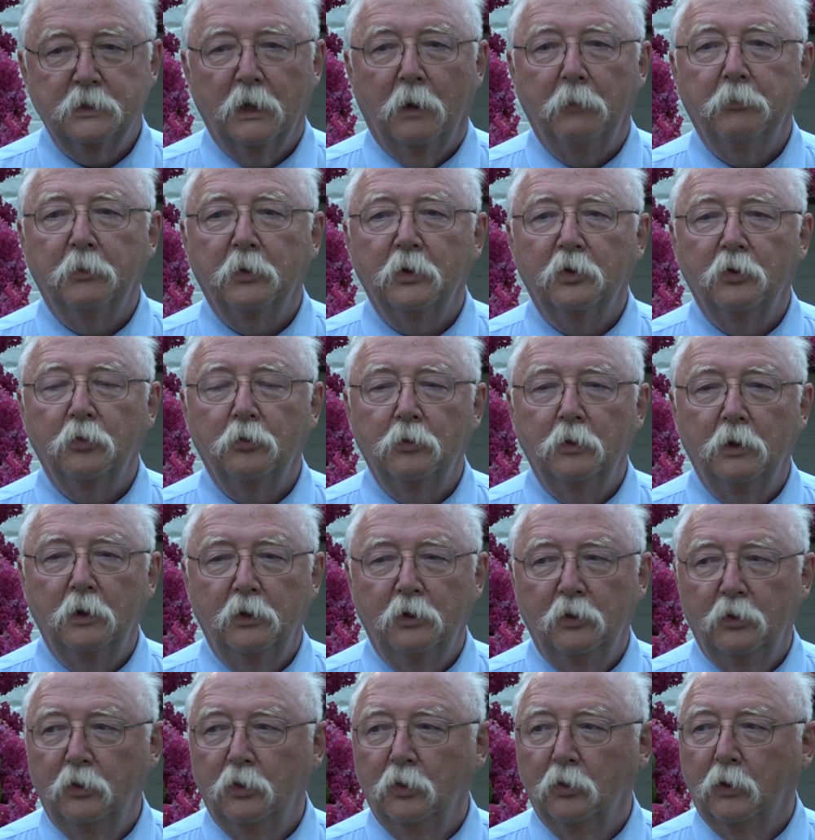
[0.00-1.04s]

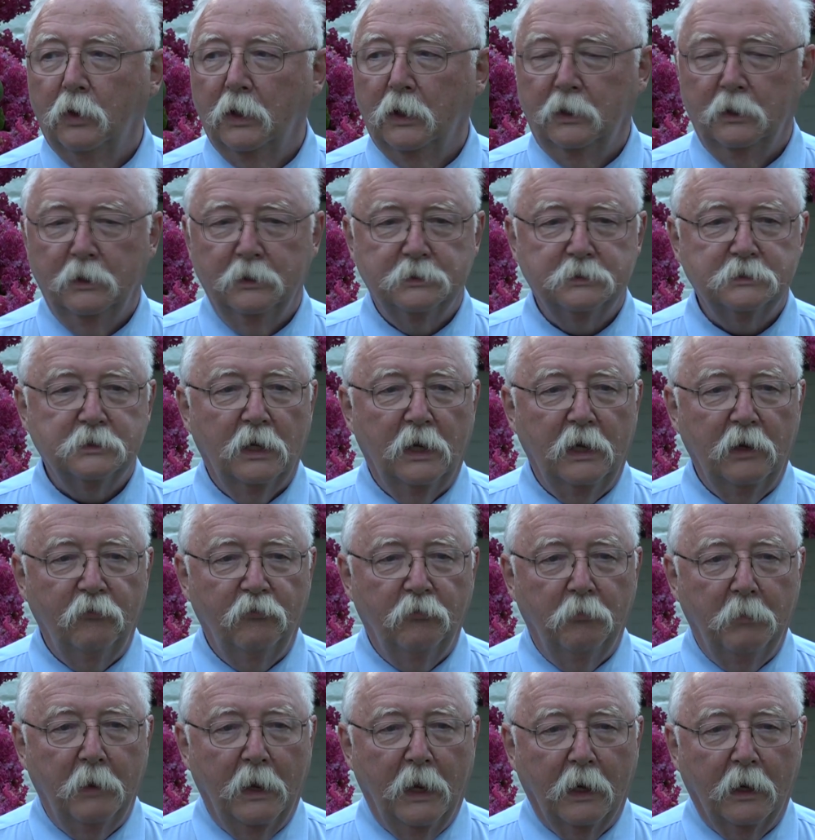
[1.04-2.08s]
opportunity to get his slave
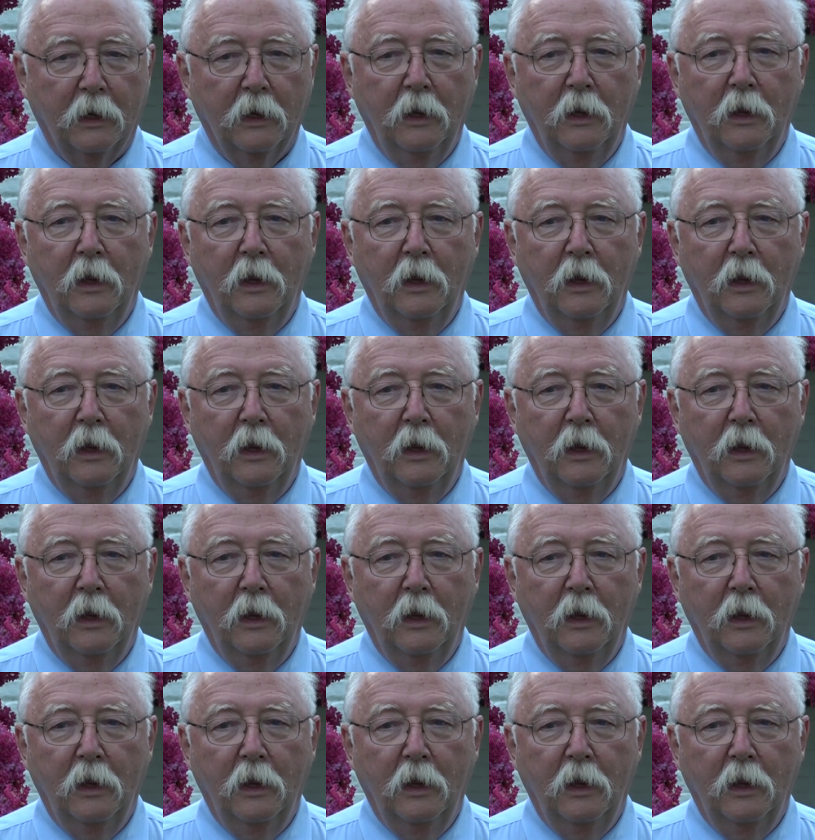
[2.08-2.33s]
back.